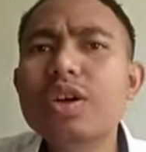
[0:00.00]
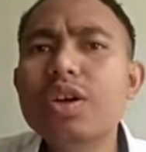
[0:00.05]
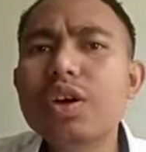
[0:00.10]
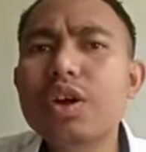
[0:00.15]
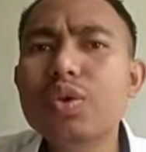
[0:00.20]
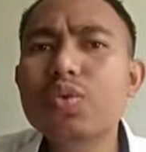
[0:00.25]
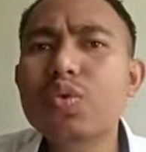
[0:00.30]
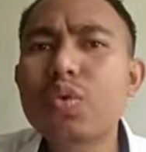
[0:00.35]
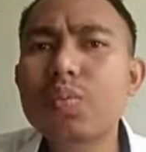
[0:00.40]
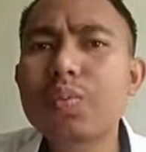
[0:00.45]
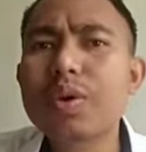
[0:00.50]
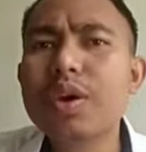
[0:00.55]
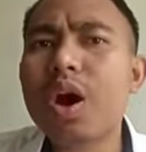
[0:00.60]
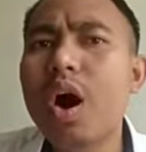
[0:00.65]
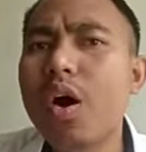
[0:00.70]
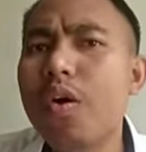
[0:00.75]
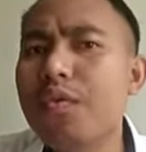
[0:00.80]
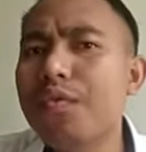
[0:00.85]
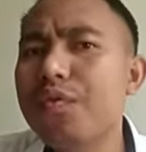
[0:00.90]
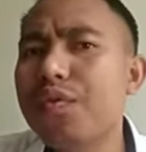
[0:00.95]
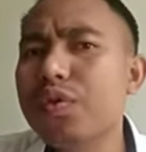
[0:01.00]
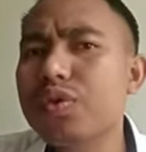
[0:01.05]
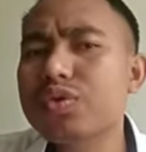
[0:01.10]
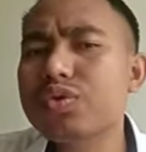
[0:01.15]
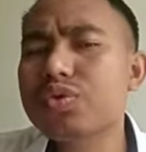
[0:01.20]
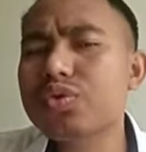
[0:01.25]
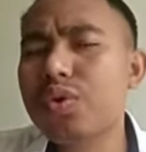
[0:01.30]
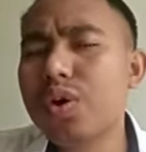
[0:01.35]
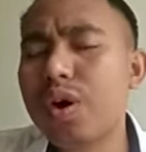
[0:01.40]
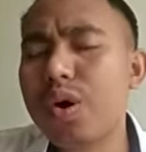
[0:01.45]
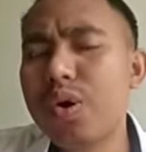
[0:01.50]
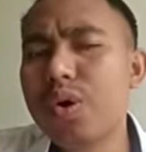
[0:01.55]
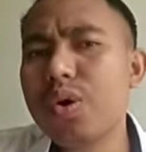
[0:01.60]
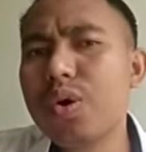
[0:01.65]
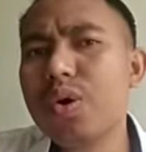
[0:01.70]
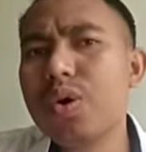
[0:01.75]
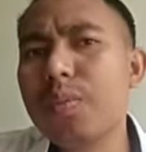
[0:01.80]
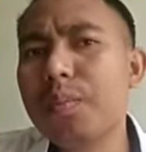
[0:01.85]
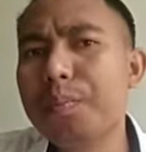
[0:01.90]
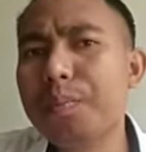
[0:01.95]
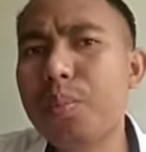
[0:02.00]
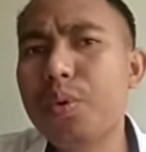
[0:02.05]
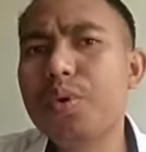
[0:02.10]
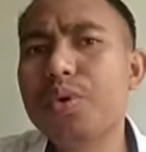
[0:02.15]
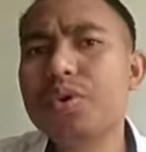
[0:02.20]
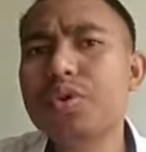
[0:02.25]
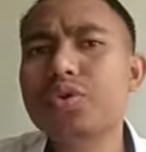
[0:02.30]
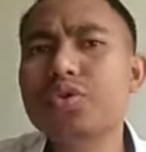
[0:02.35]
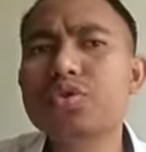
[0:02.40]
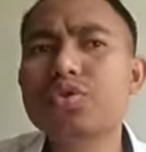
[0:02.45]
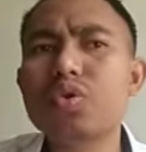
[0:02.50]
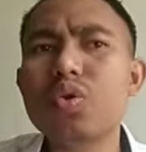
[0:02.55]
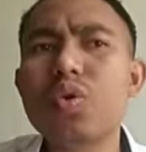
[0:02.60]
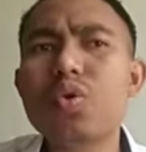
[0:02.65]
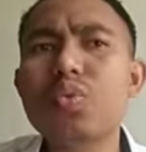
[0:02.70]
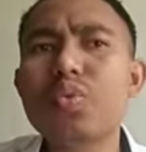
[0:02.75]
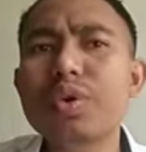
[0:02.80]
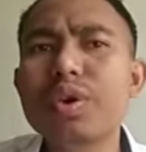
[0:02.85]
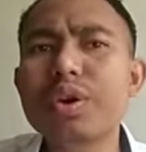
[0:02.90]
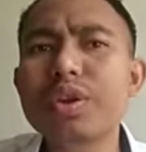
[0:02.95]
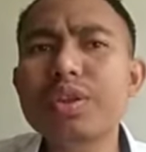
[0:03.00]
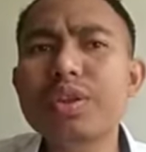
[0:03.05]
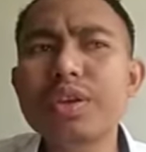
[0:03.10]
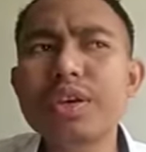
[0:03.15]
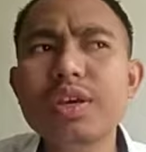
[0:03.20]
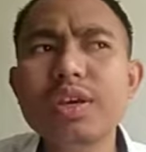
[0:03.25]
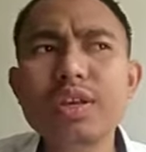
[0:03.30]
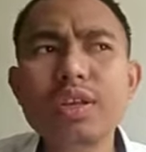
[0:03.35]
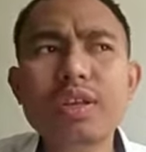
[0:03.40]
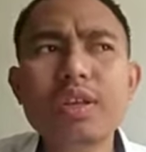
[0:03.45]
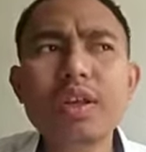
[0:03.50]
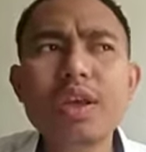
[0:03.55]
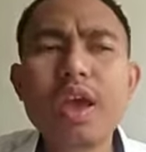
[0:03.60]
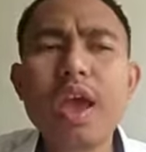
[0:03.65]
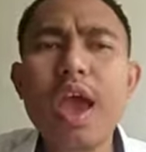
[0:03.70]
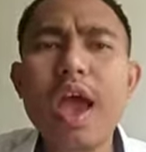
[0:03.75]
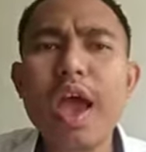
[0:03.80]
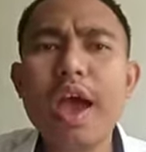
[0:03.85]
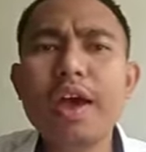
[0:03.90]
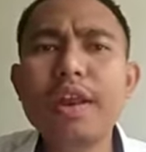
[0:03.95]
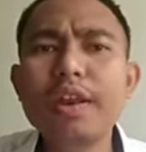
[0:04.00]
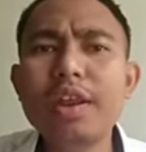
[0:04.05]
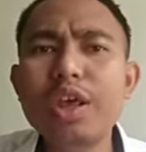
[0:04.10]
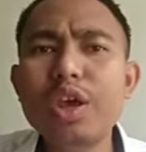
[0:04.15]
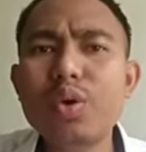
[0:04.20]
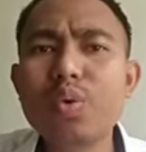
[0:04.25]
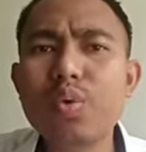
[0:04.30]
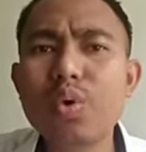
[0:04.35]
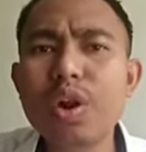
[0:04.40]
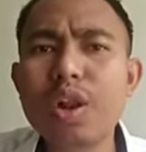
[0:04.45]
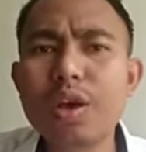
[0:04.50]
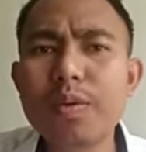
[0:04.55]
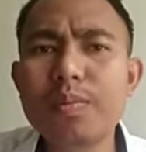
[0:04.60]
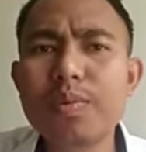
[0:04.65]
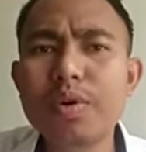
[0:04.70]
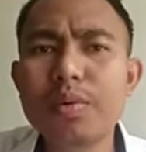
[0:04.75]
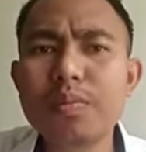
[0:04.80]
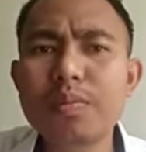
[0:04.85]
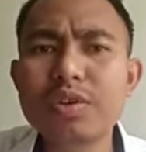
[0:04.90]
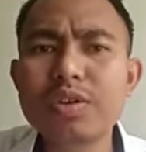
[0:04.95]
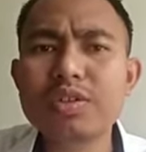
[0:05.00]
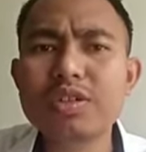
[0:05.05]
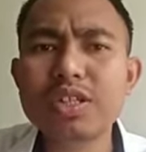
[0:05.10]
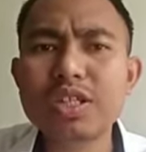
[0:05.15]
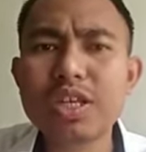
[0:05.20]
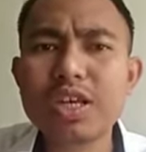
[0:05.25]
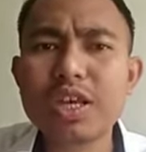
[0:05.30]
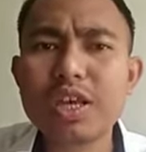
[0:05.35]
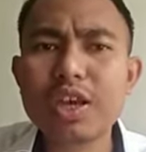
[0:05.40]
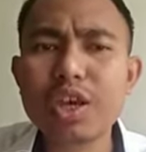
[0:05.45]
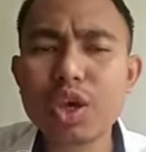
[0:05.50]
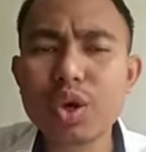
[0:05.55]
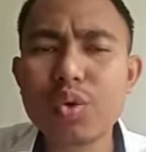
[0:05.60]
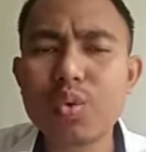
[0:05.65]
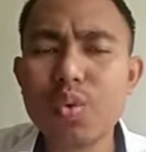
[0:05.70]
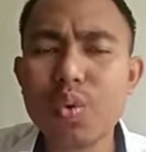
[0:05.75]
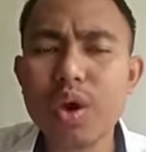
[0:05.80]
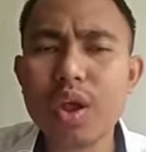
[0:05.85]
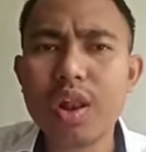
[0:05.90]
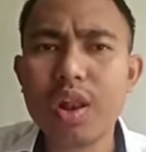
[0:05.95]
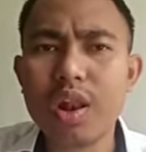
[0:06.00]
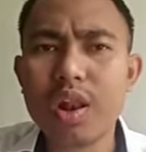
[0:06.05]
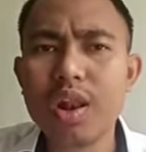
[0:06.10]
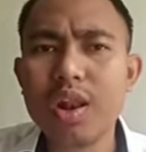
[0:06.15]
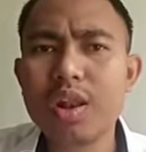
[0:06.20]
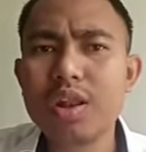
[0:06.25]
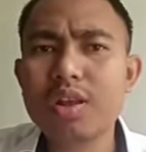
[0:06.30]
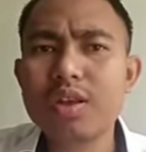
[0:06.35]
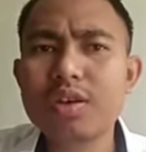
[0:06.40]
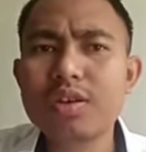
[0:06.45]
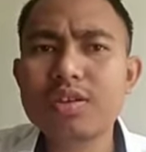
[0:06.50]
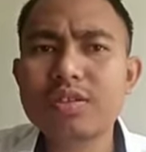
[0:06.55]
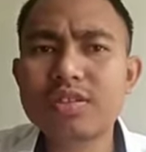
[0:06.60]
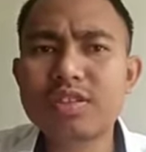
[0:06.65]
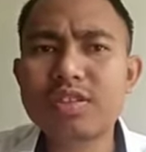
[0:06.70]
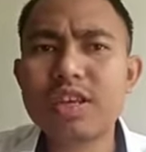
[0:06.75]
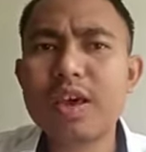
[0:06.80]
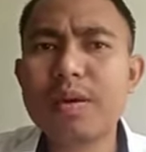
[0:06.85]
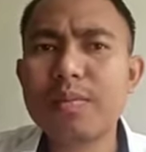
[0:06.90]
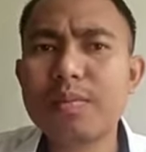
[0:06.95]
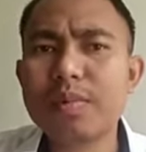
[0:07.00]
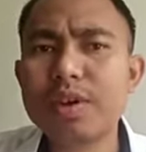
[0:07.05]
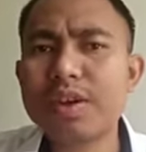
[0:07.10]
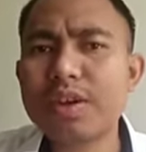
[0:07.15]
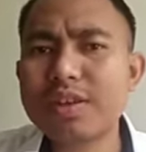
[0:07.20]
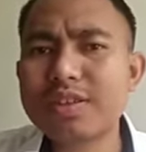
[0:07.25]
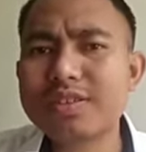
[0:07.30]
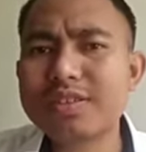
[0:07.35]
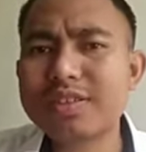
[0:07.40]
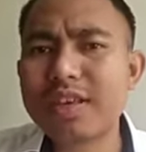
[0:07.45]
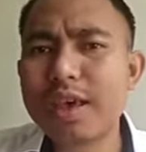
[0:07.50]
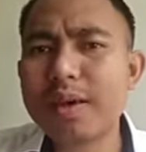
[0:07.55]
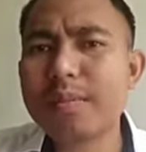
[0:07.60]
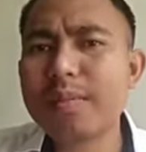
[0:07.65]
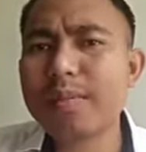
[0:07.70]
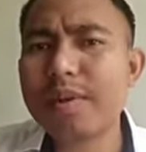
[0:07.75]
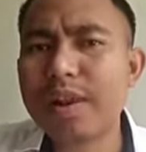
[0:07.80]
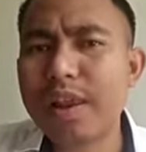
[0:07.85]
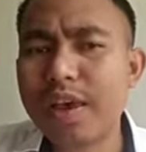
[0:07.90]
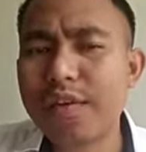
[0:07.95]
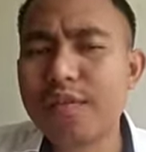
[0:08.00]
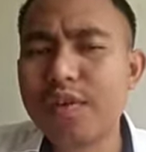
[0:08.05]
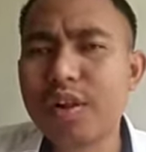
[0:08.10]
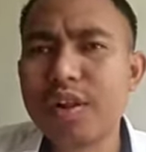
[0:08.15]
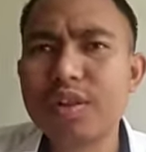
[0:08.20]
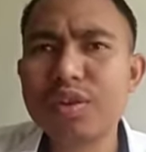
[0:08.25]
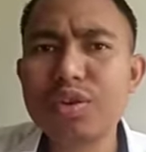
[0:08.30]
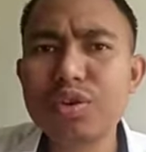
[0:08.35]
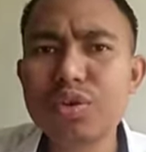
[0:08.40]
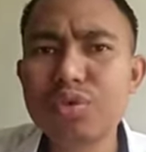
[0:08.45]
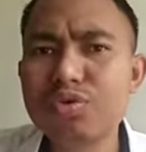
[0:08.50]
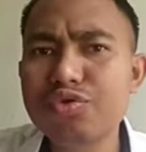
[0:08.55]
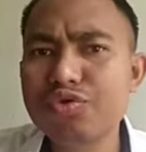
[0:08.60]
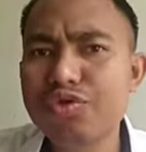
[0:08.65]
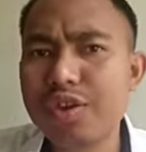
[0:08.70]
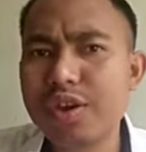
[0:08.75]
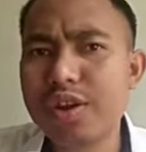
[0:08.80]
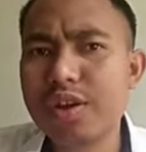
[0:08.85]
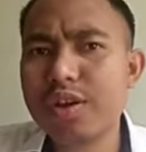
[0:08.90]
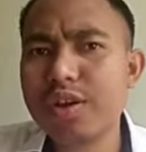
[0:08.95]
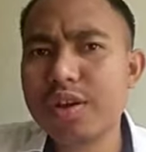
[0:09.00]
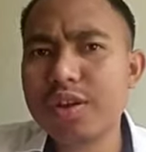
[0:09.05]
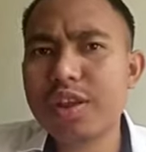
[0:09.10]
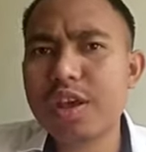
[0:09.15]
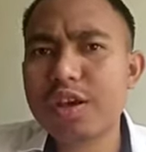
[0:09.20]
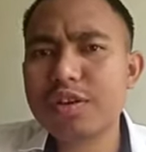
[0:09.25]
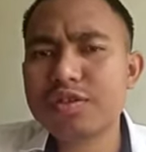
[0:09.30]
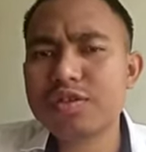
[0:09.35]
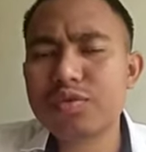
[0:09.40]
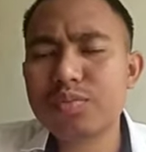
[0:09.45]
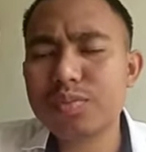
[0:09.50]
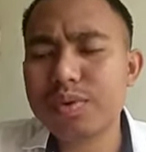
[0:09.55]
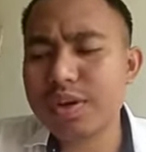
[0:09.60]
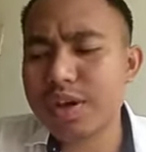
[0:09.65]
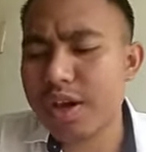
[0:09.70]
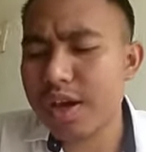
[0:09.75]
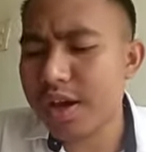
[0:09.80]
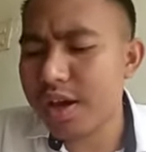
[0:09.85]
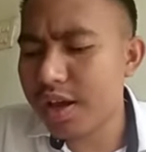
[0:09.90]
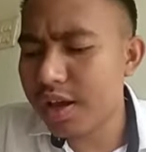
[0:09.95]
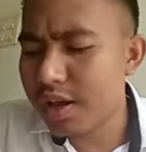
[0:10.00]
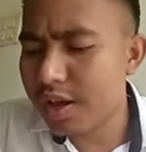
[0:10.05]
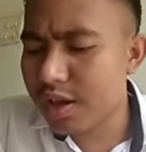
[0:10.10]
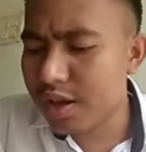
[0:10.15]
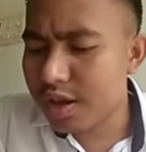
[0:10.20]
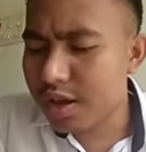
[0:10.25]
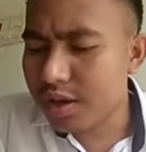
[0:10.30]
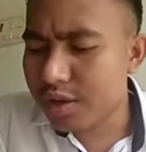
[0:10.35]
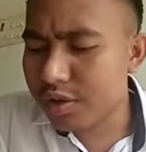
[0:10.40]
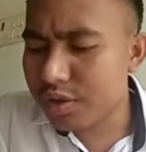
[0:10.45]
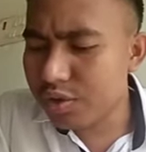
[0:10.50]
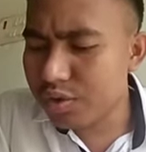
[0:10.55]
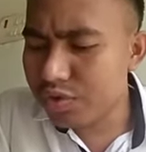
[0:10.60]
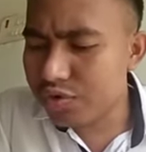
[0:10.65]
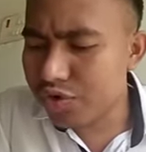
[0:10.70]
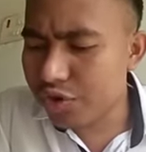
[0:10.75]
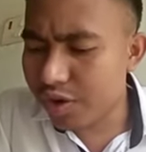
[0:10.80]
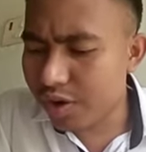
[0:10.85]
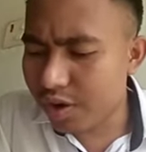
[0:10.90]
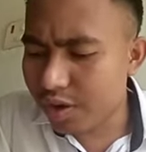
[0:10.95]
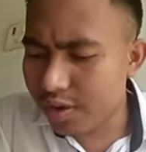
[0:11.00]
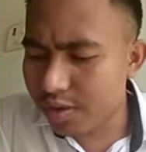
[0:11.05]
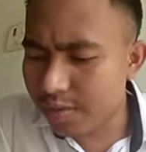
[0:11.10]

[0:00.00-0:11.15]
it will be harmful to our body. So we need an equilibrium, means equal, same, in a same level, neutral. It has to be a neutral.